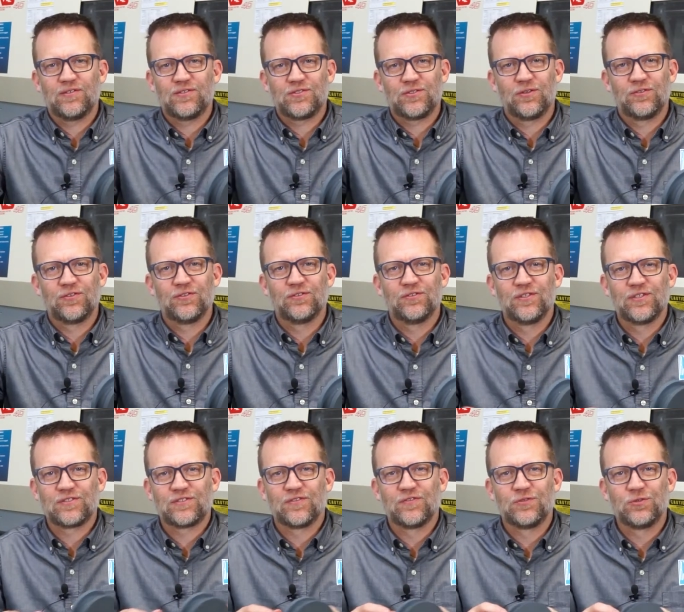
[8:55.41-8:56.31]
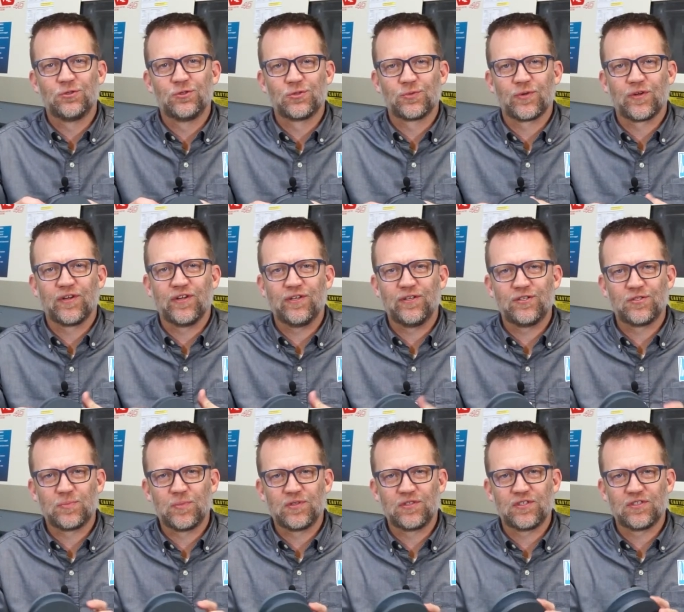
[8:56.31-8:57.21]
showed the list of tools we're gonna
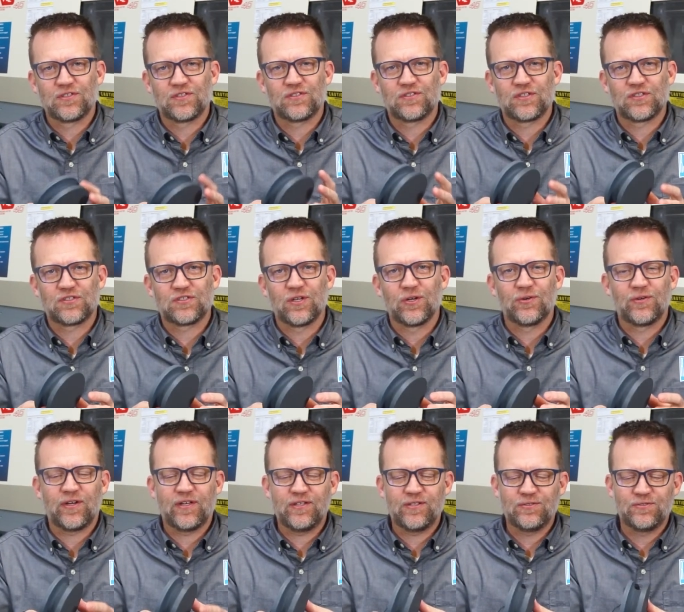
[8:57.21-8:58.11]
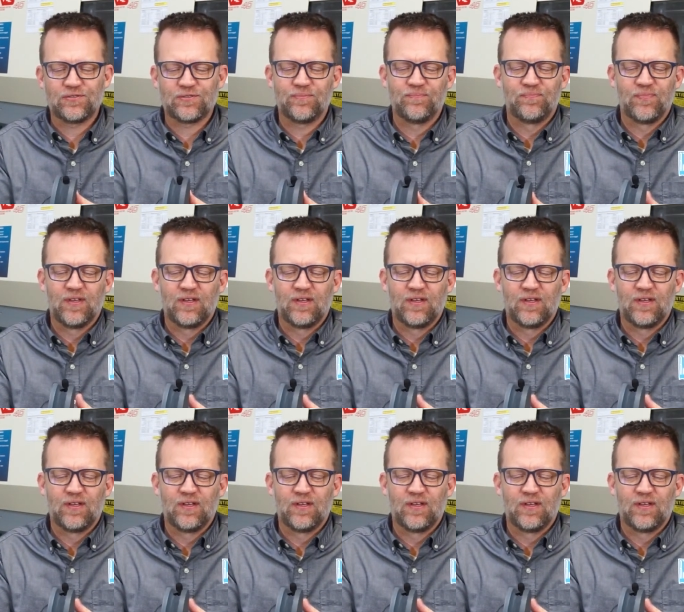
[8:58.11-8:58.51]
use, but this is the stone I used.